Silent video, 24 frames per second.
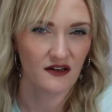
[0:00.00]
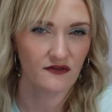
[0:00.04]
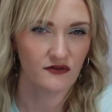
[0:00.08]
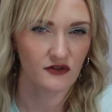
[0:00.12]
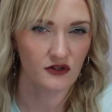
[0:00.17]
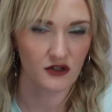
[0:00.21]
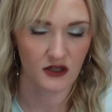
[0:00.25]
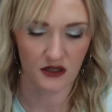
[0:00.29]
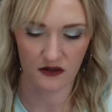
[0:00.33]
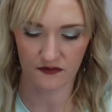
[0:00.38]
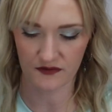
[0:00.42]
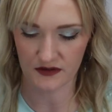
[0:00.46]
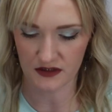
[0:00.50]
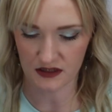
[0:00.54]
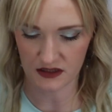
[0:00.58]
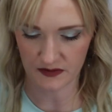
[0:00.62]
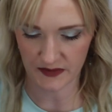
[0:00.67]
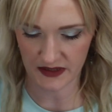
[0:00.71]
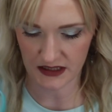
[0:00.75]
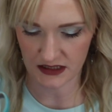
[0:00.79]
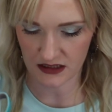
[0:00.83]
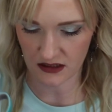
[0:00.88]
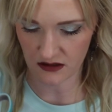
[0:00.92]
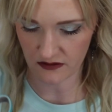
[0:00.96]
never convince
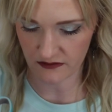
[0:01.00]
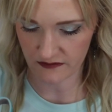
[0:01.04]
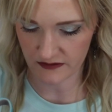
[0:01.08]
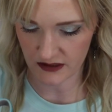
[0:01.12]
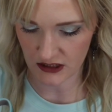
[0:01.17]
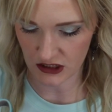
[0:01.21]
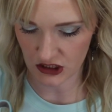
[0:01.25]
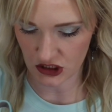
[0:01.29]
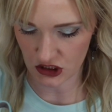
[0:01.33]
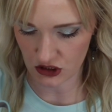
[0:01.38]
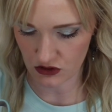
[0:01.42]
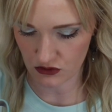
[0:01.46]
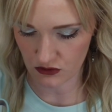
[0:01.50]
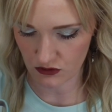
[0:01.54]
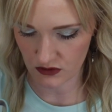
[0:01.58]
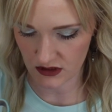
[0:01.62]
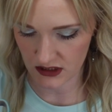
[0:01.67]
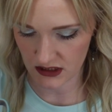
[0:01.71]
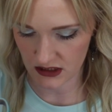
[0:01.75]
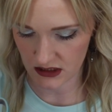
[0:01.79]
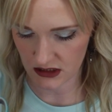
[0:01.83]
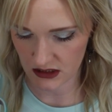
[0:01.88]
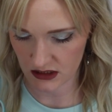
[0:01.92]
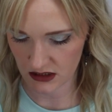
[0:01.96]
myself to do
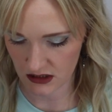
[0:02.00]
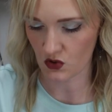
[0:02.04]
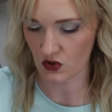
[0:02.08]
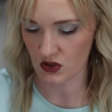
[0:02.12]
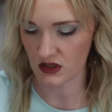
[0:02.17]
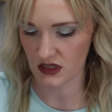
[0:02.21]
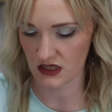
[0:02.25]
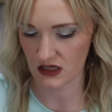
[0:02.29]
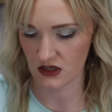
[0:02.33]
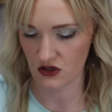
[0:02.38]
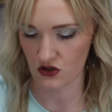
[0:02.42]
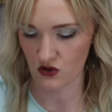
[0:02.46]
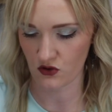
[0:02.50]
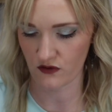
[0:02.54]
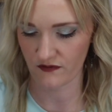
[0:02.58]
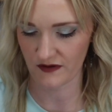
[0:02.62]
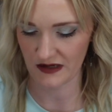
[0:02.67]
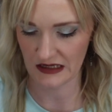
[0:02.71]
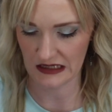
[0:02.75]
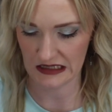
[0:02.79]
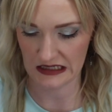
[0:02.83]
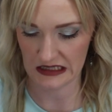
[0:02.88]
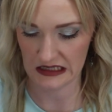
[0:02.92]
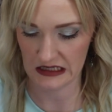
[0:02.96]
it, or didn't know if
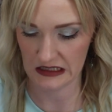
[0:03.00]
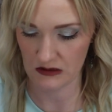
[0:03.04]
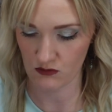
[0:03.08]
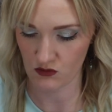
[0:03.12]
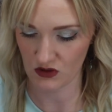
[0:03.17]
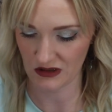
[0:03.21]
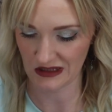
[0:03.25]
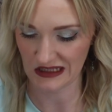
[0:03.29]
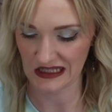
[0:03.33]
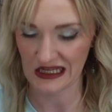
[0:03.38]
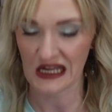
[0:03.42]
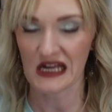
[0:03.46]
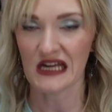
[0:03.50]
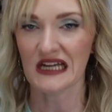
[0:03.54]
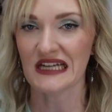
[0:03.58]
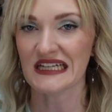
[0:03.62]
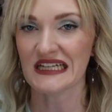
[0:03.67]
I really